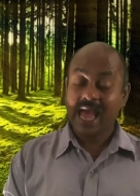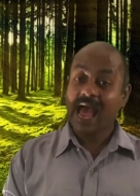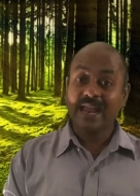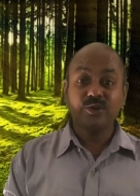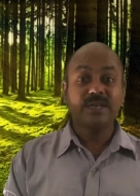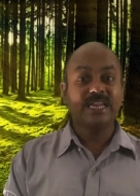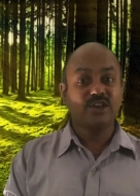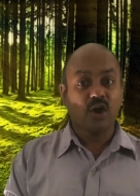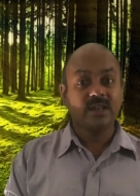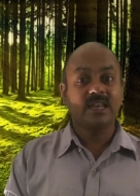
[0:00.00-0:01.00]
And you need
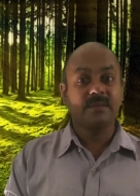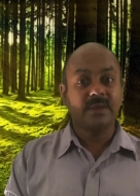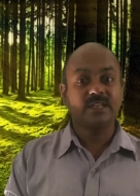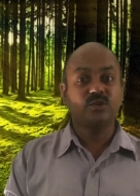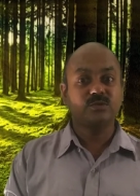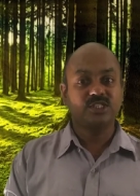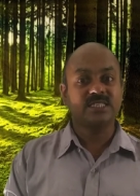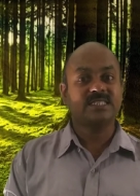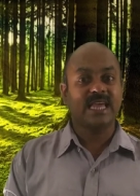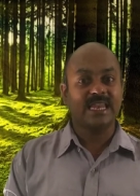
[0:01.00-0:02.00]
not limit to
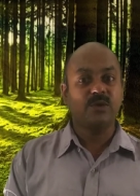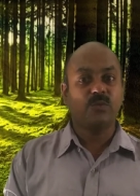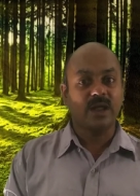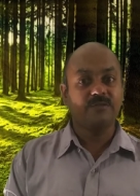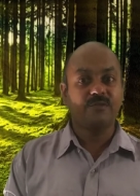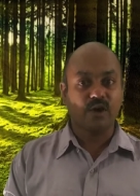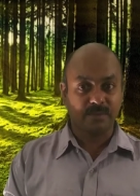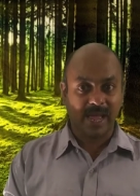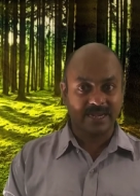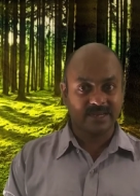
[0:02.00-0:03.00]
just any one
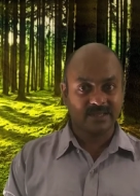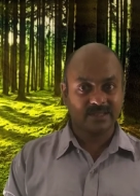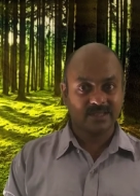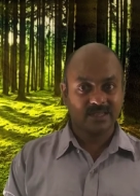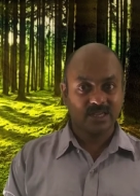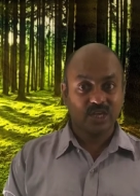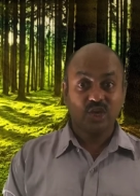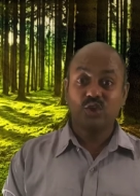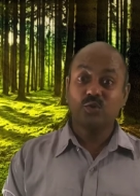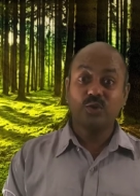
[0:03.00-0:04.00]
format.
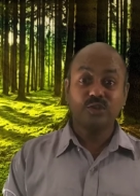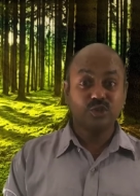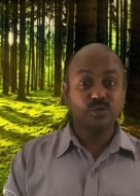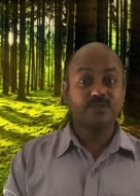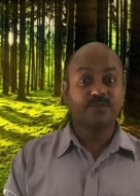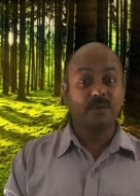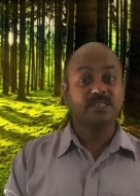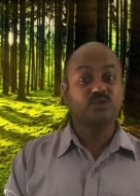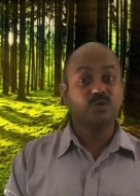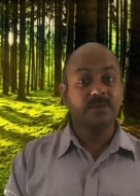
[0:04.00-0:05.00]
You could choose from a
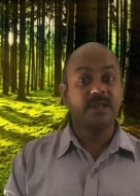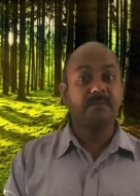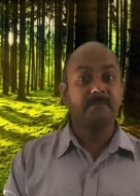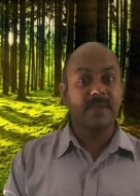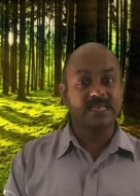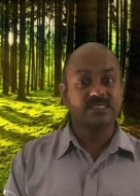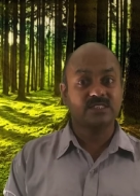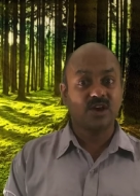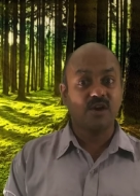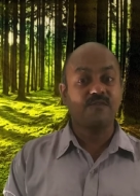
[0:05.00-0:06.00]
suitable mix
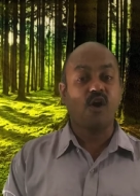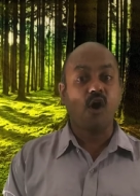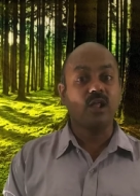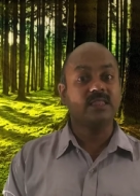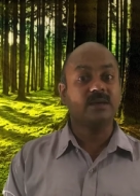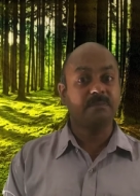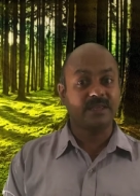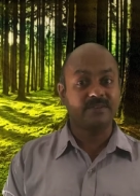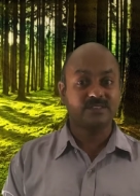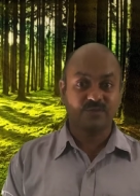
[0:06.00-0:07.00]
of all the
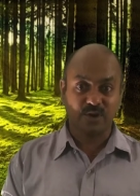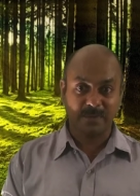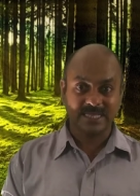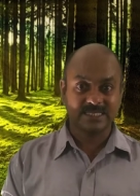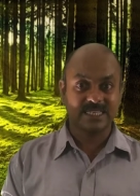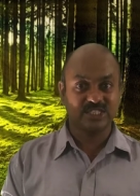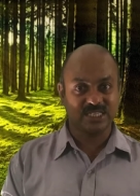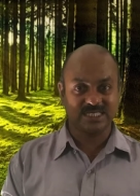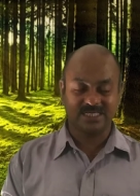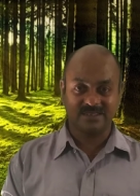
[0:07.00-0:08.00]
previous formats
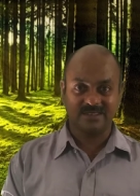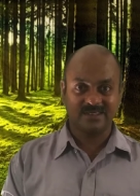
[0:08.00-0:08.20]
suggested.